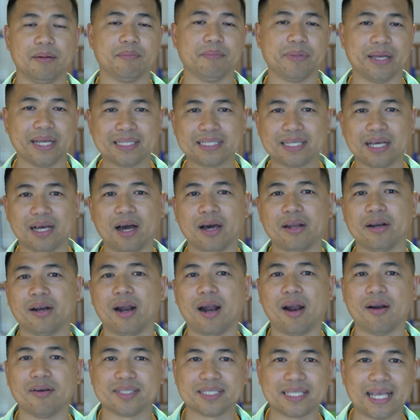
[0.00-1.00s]
It's on
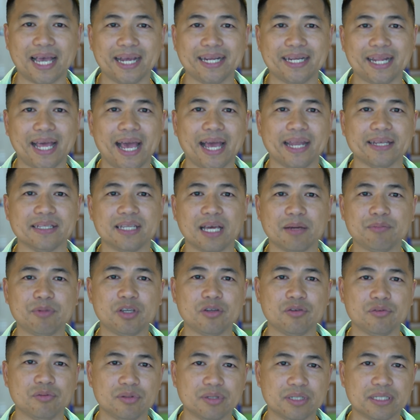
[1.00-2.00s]
our site at
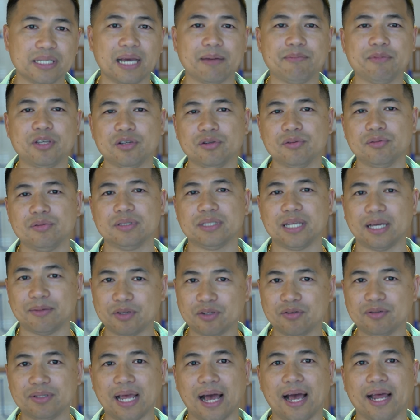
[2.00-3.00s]

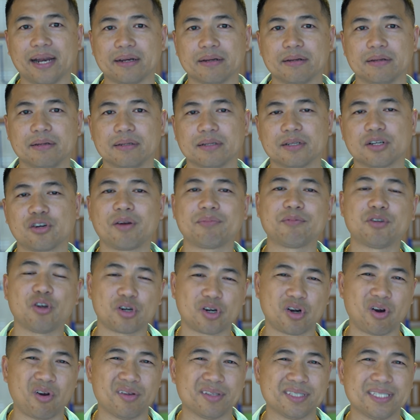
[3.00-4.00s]

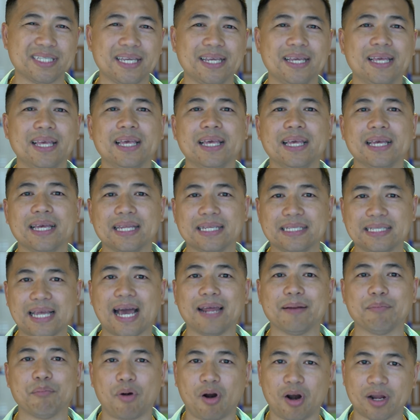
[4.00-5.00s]

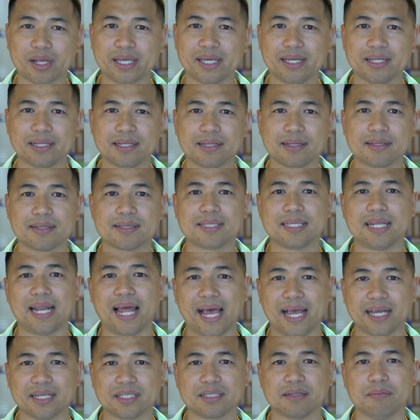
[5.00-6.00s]

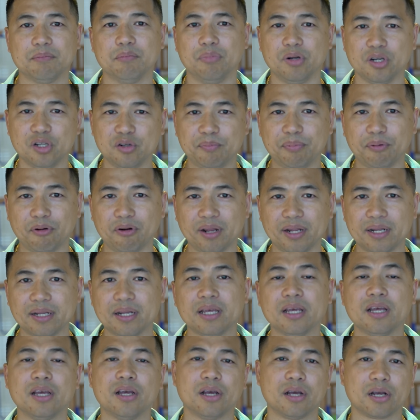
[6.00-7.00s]
www.cryptocurrency.market/blueprint.
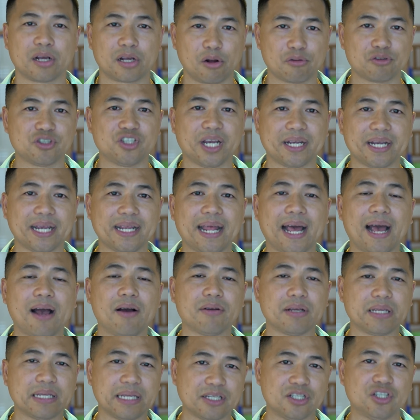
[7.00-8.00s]
Go check it
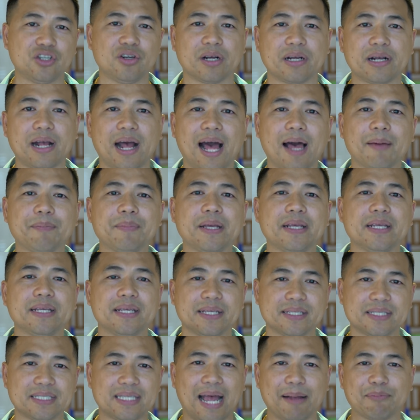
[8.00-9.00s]
out, get you a copy,
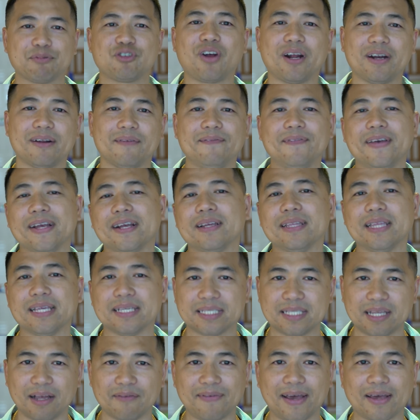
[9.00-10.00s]
stop trying to figure
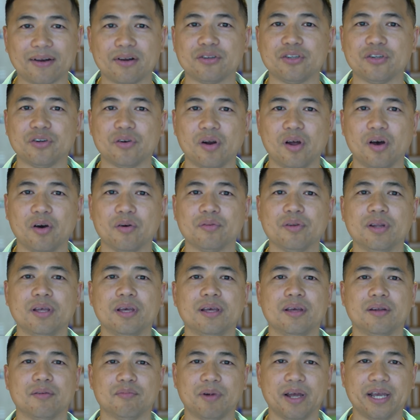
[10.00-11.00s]
this stuff out on your own,
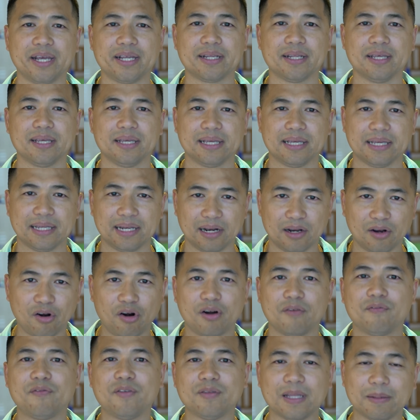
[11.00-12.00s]
right?
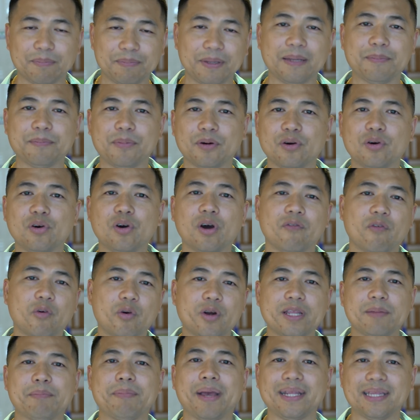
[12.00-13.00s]
Learn from the people who have
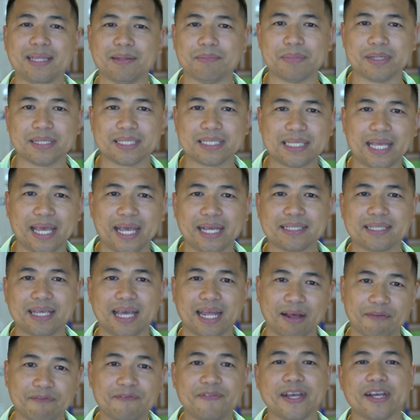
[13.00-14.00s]
already made the mistakes,
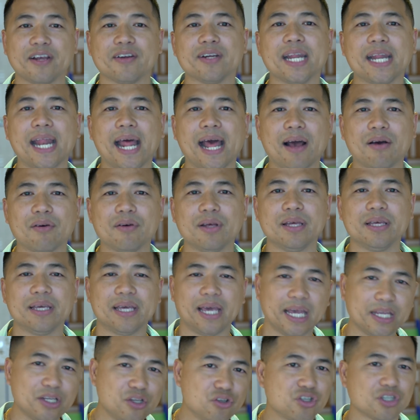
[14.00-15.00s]
have figured it out,
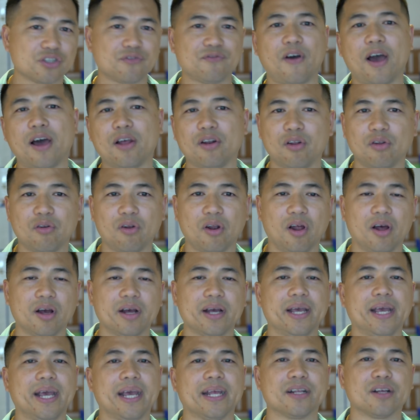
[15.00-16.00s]
and you just follow
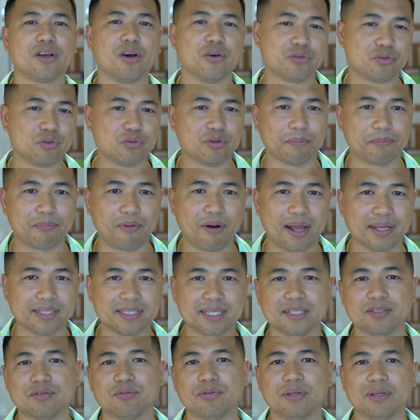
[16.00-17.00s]
along and go through the
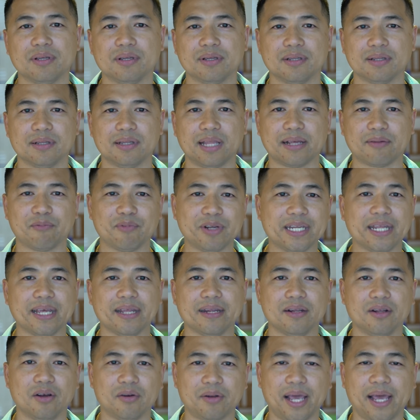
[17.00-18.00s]
process like we
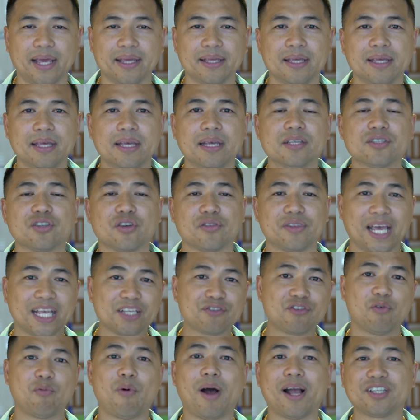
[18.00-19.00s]
did, okay? So thanks
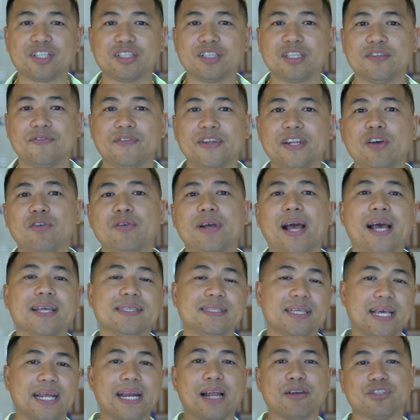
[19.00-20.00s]
for watching this video, guys,
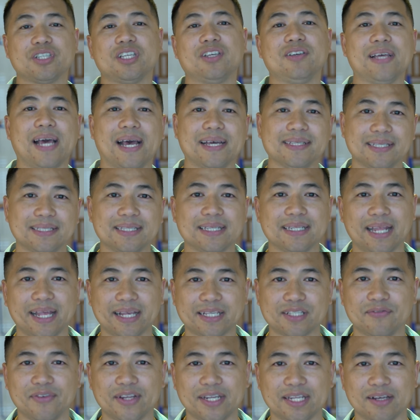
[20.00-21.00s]
and I'll see you guys in the
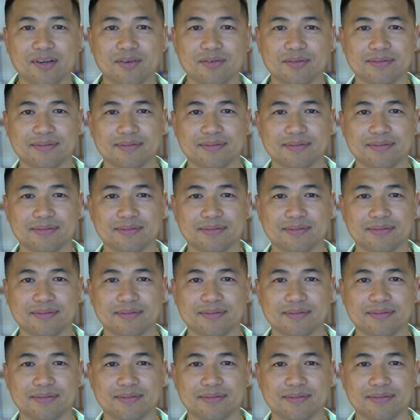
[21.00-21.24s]
next video.